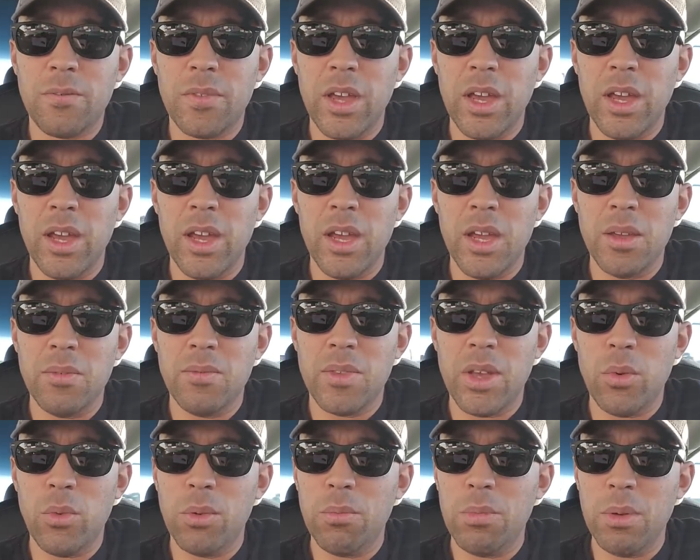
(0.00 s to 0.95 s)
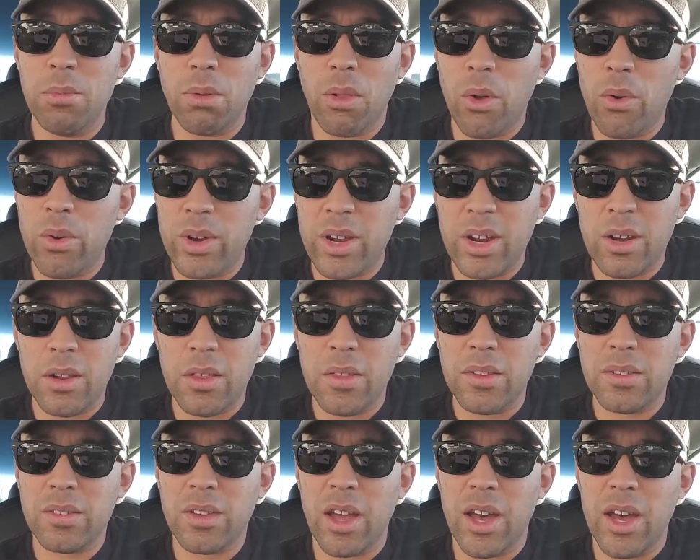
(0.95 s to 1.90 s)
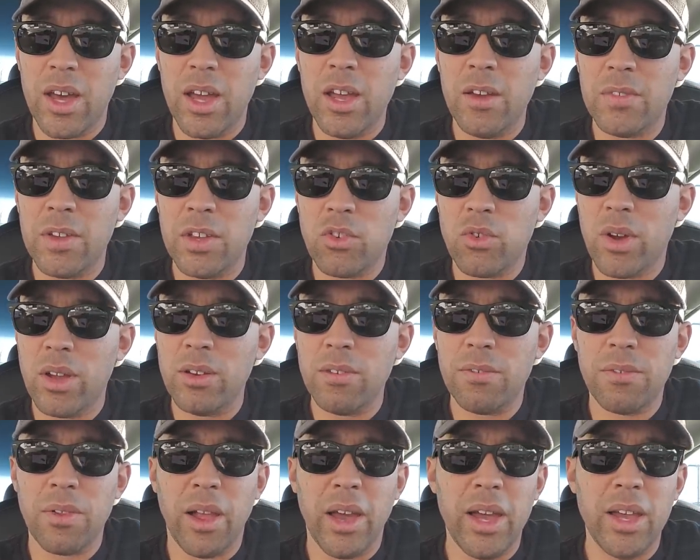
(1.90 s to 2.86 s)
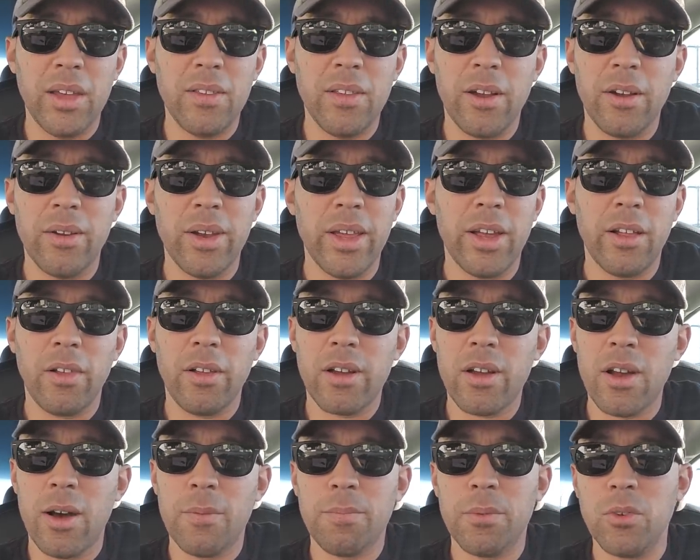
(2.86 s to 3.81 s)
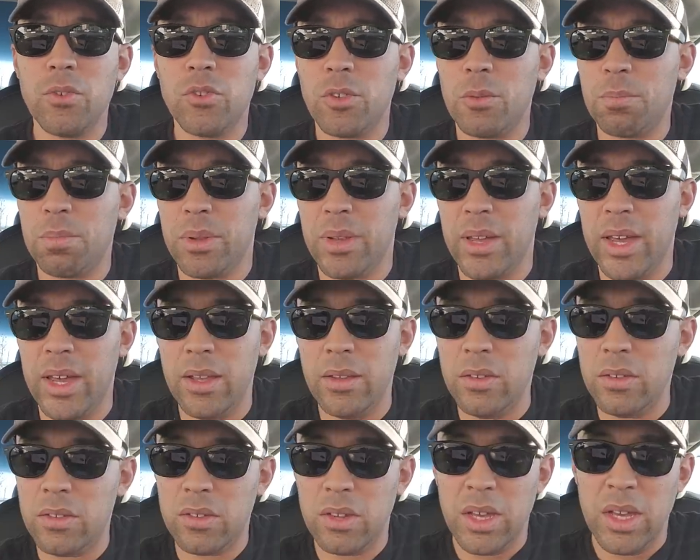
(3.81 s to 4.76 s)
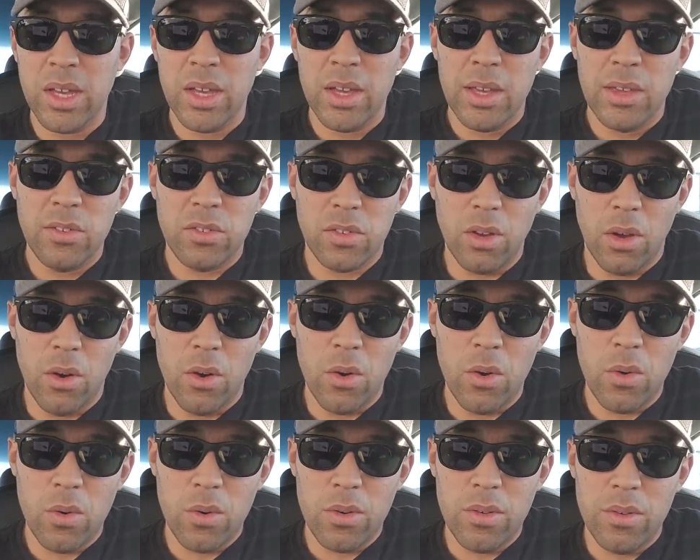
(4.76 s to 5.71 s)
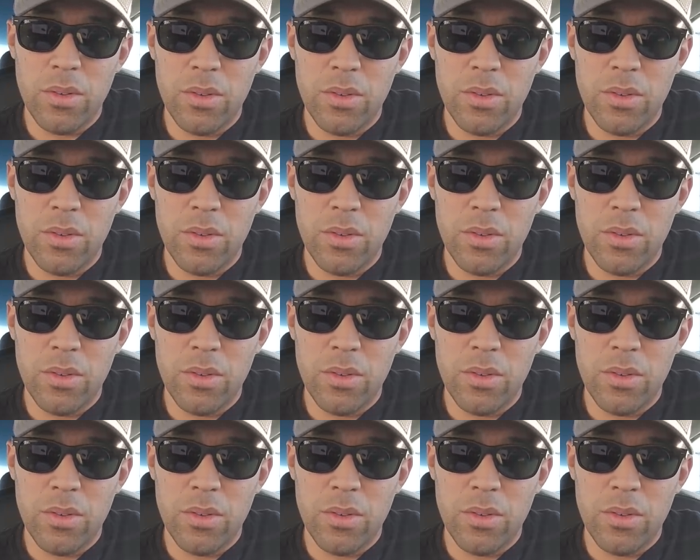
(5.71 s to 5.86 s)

They they would be blown out of the sky if they tried to fly in there in helicopters or planes. So